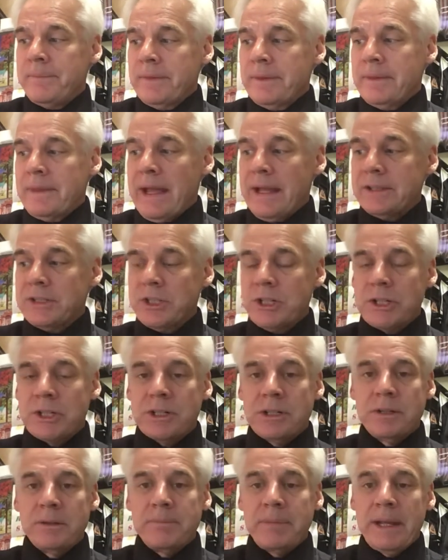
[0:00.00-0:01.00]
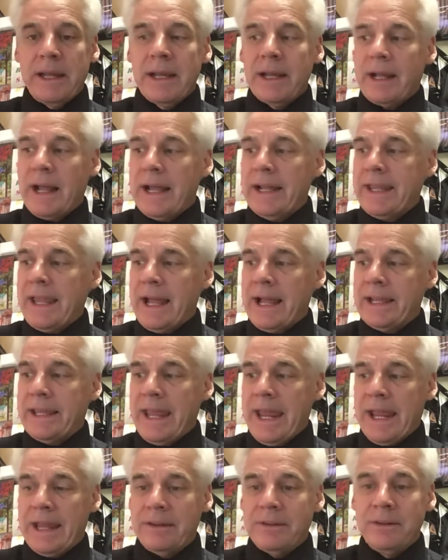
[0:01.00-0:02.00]
that's just too big. I
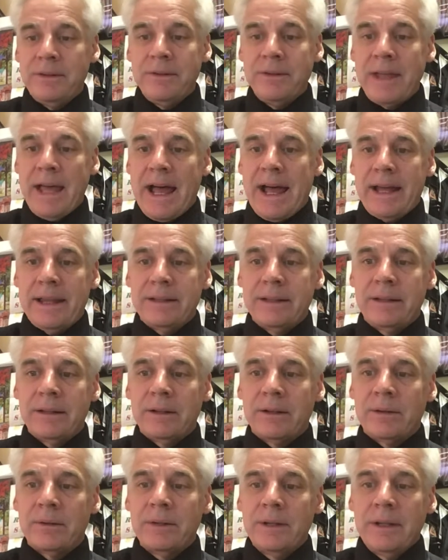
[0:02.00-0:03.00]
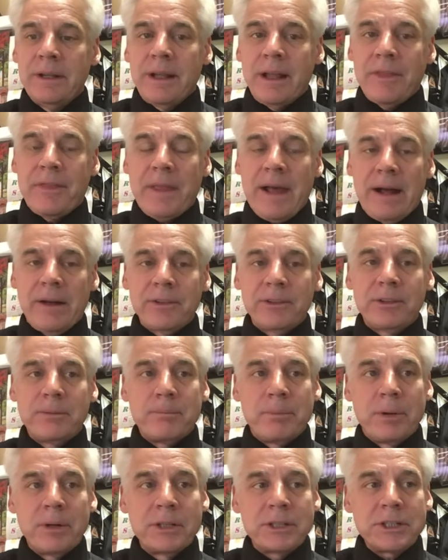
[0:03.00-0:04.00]
can't do that.
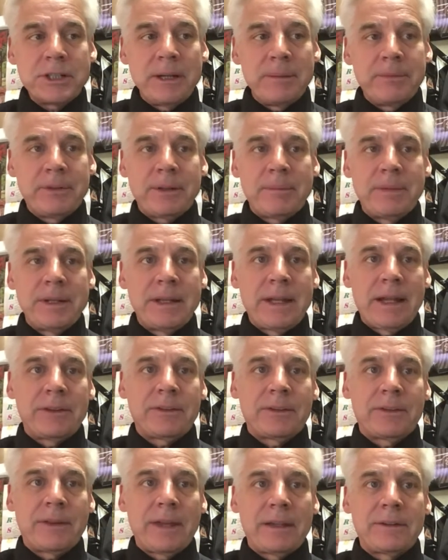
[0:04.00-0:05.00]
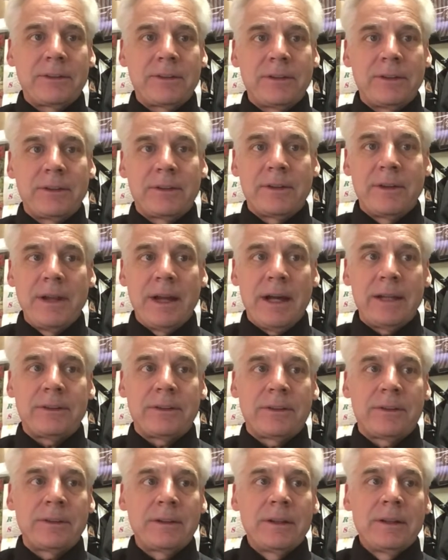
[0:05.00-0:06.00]
1,000 push-ups, I mean, that's just
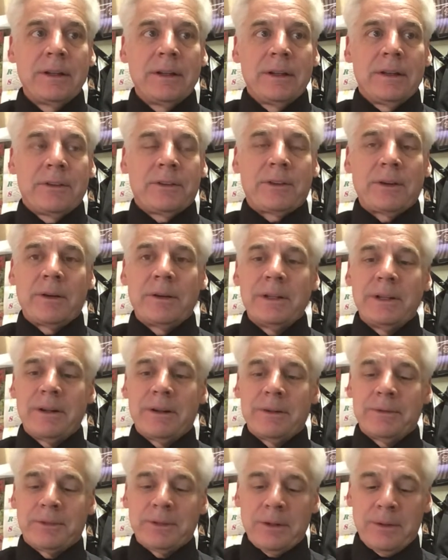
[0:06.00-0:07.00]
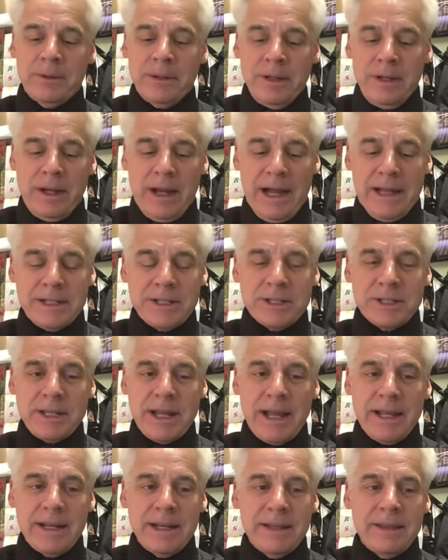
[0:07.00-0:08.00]
nuts. So I
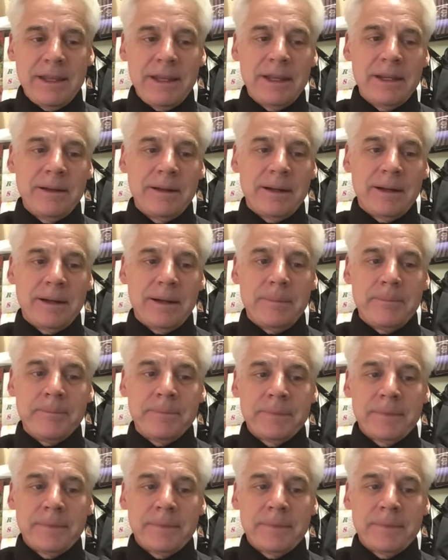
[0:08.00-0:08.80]
decided that